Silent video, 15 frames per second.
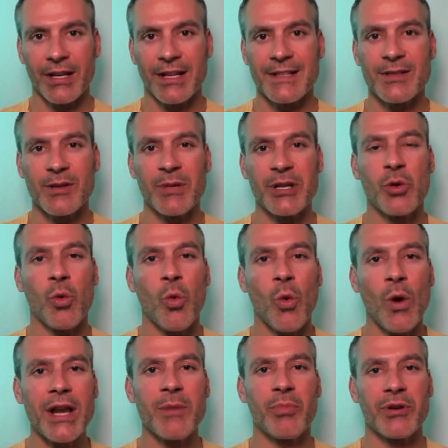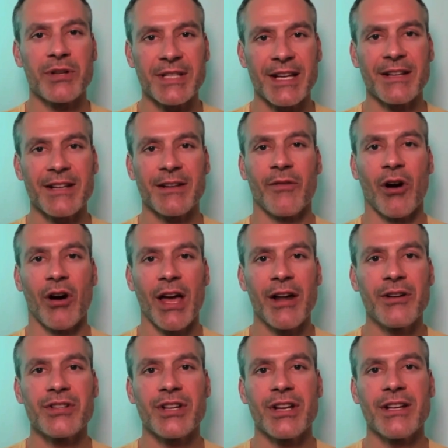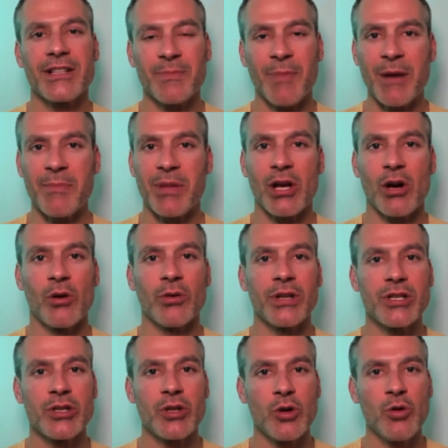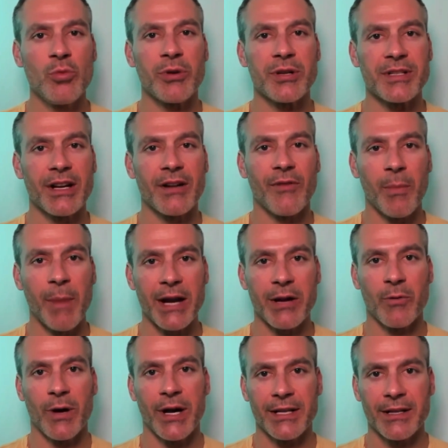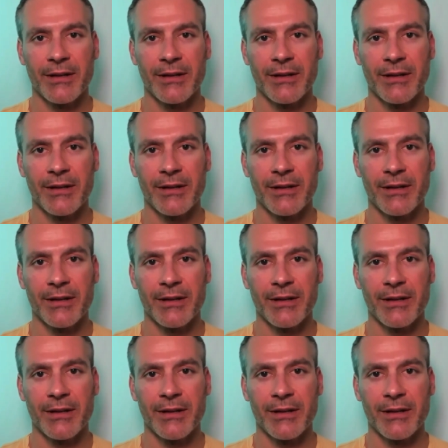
consuming 20% of our energy despite being only 2% of our body weight.